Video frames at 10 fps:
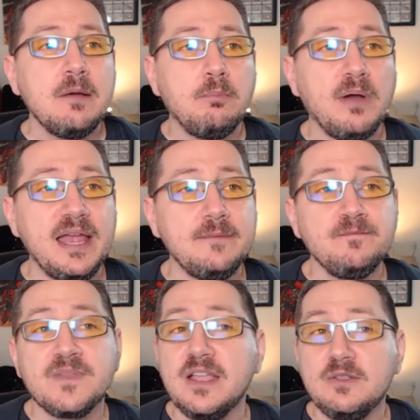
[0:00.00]
But,
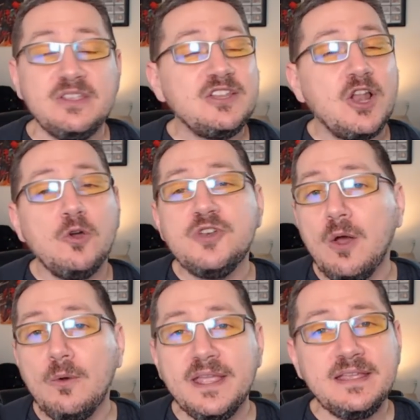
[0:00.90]
you know,
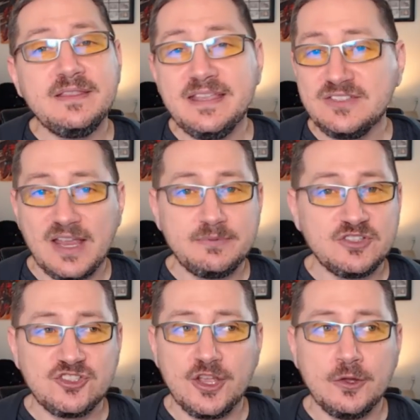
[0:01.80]
knowing these types
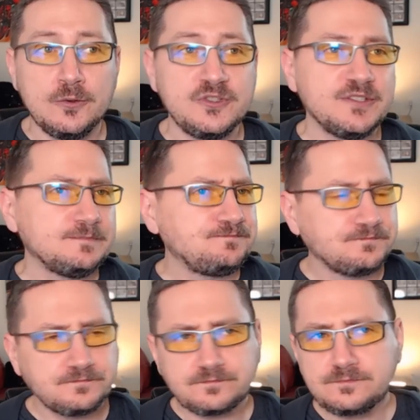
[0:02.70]
of shows,
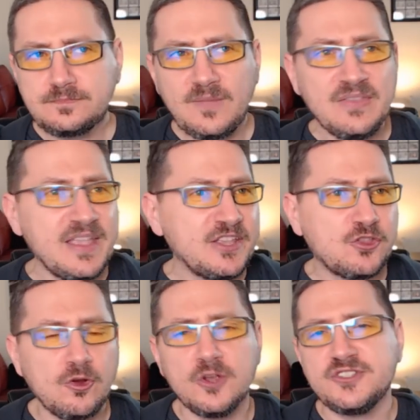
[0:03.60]
they could
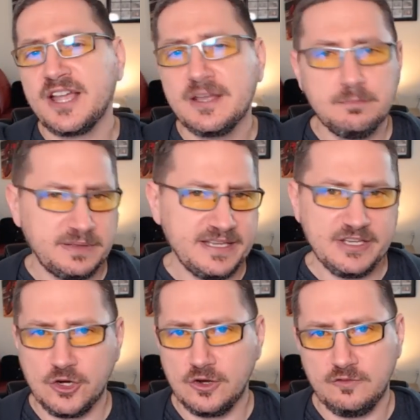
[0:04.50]
throw us a
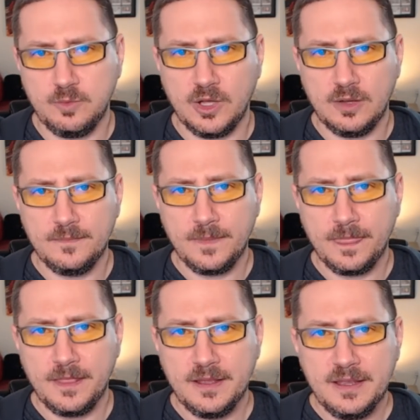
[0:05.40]
complete curveball.
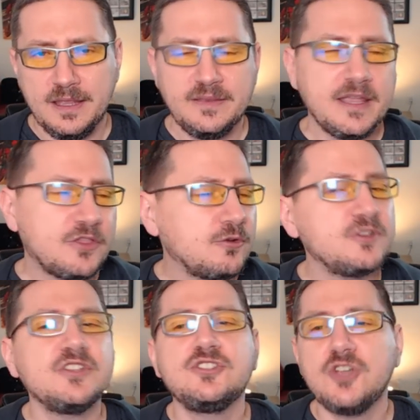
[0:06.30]
They could throw
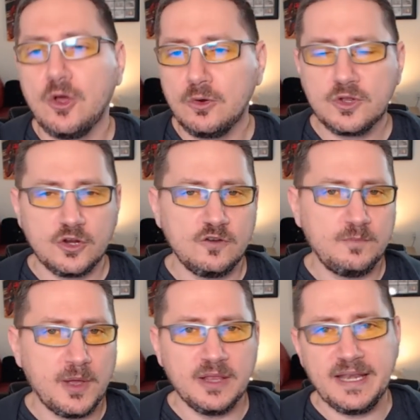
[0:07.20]
us a total
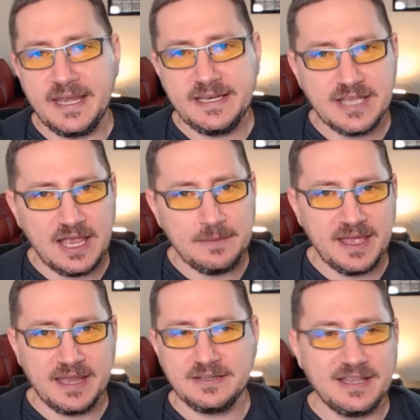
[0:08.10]
curveball at any time
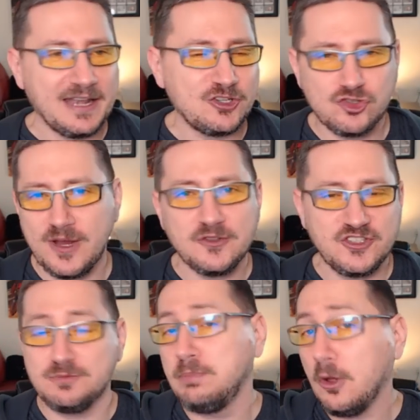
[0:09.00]
that kind of
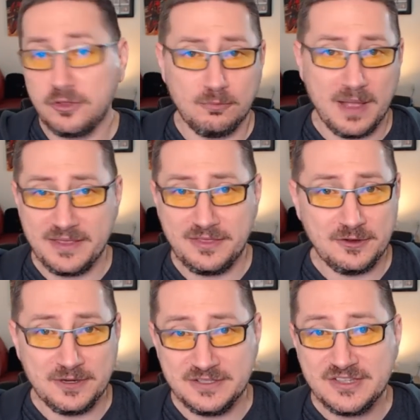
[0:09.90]
trounces both of my
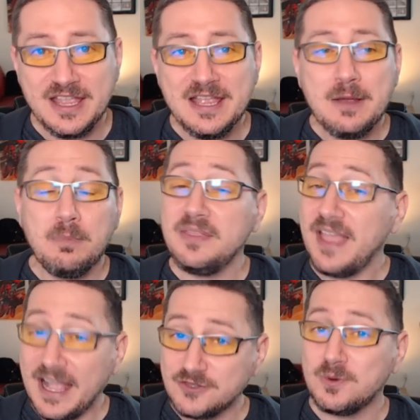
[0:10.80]
theories. But
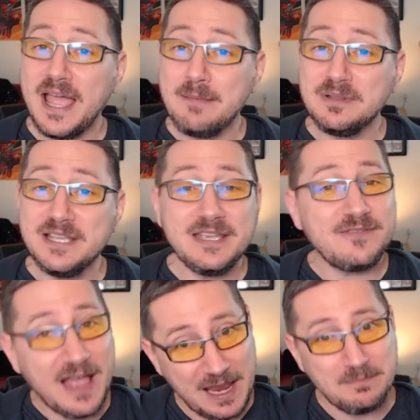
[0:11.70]
that's what I believe.
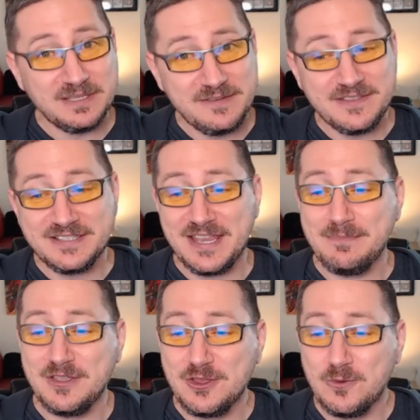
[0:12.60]
I'm believing the same
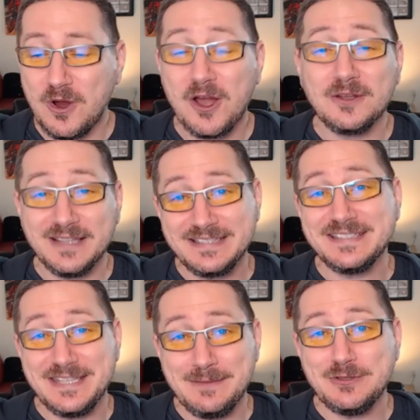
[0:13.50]
thing you are.
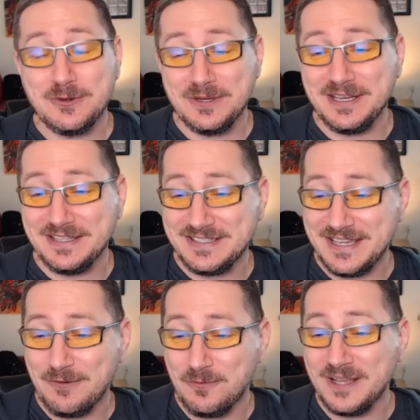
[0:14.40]
Let's keep tuning in and see
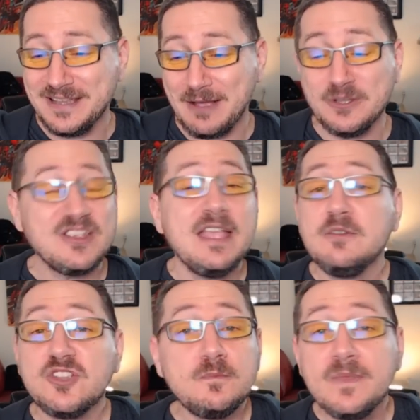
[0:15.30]
what how it's.
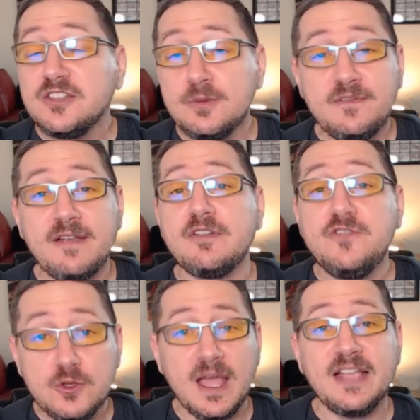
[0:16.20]
So do me a favor if
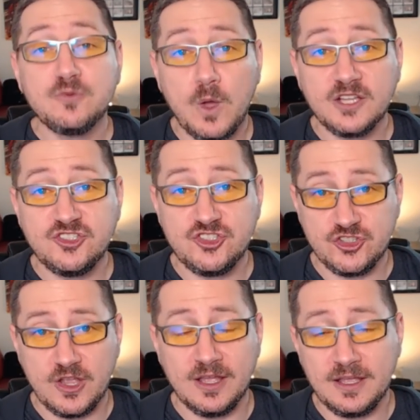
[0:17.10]
you guys watch
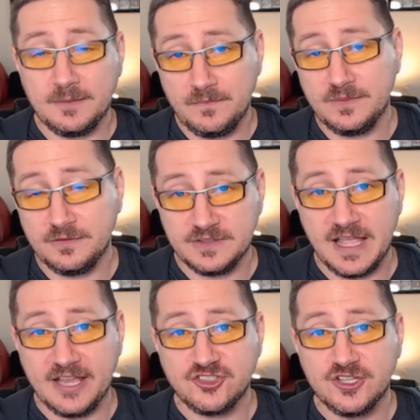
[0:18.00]
uh, The
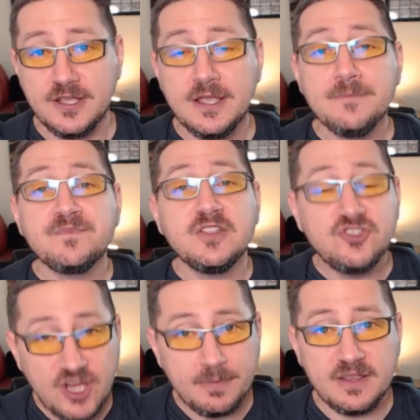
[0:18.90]
Flash,
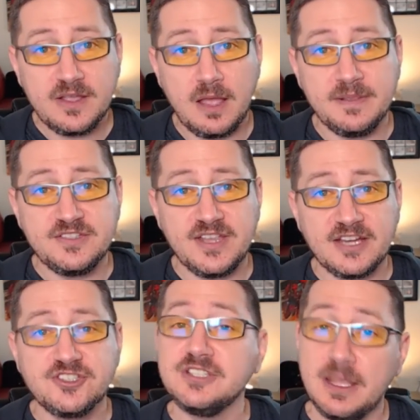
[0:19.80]
jump into the comments
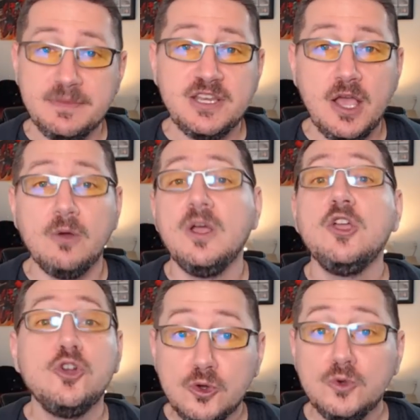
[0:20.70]
section. Let me know
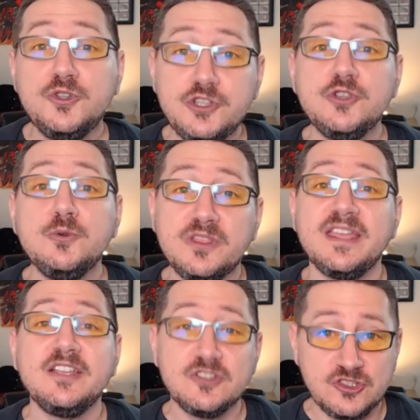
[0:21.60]
who do you
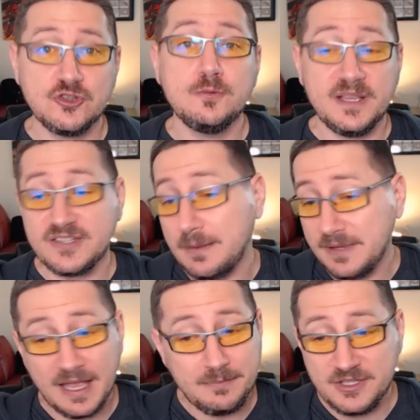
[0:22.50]
think Zoom is. I'd,
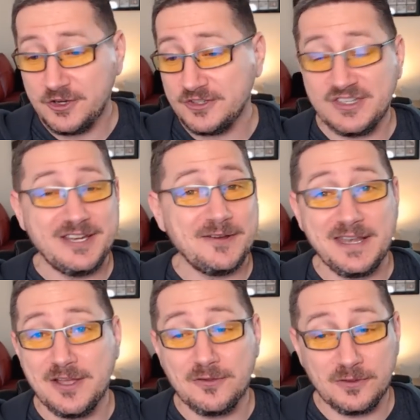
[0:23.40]
I'd be curious to hear
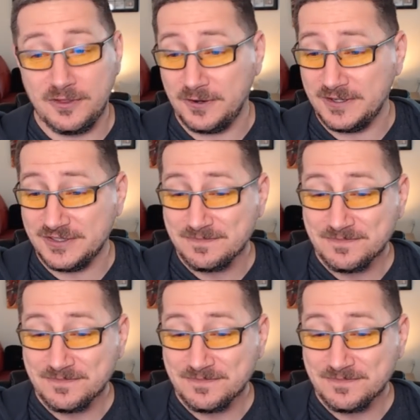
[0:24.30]
any other theories.